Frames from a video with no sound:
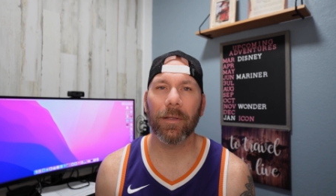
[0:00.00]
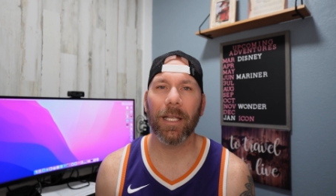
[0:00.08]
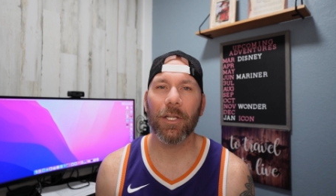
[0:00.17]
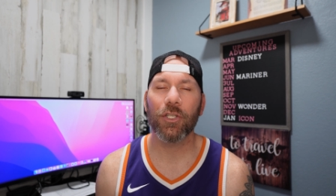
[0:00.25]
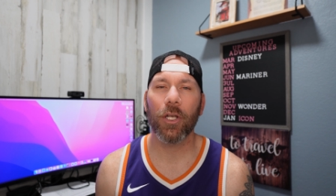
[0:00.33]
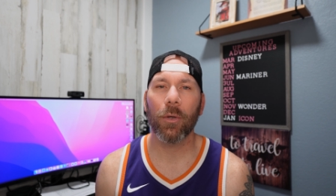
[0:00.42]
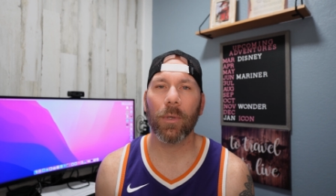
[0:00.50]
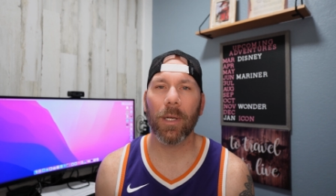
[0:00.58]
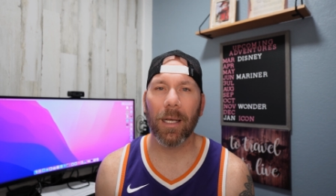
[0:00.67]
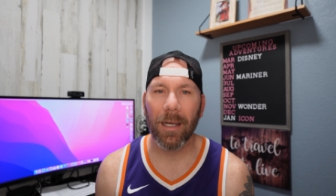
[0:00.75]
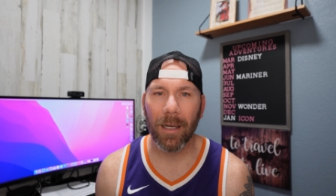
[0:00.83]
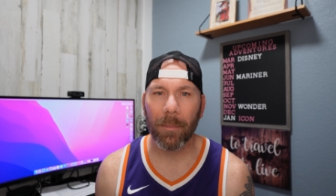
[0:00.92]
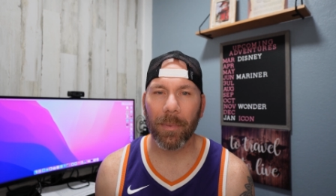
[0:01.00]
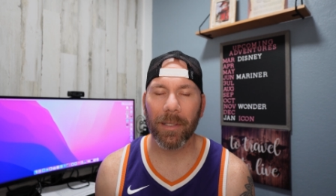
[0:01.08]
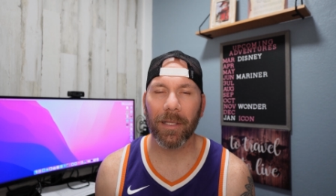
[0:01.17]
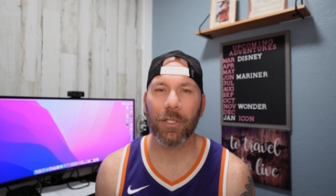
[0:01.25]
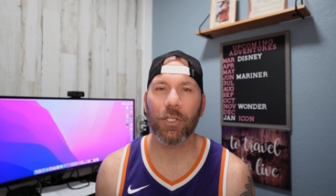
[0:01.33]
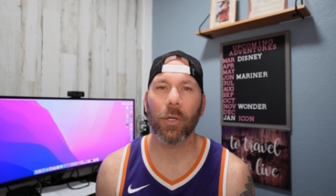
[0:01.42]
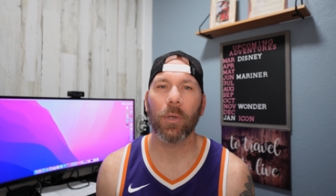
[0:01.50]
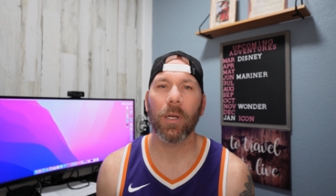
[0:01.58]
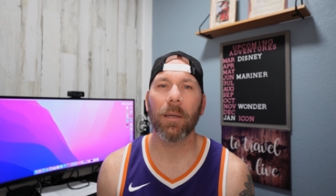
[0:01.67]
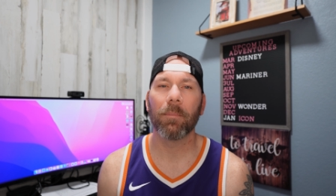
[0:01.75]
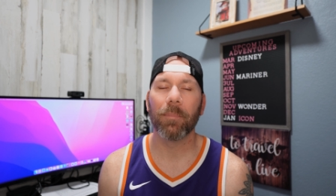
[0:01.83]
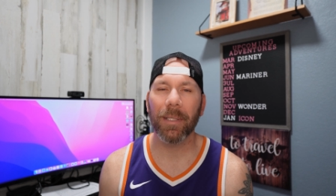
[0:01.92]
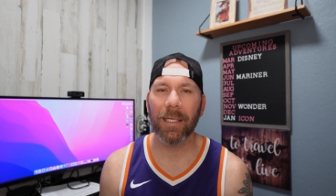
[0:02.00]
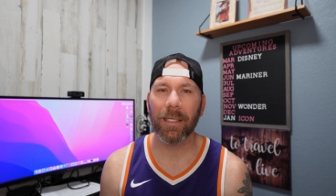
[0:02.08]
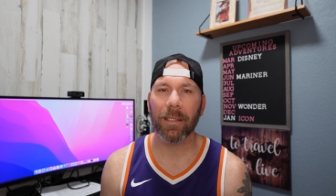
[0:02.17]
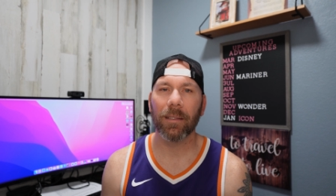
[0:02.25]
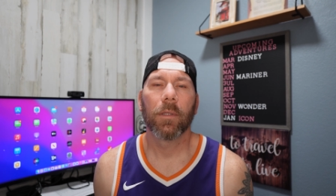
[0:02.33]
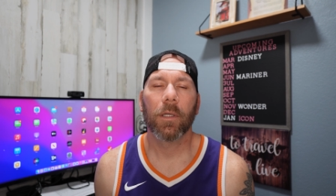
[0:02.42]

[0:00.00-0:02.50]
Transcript: they showed up, and they showed up big.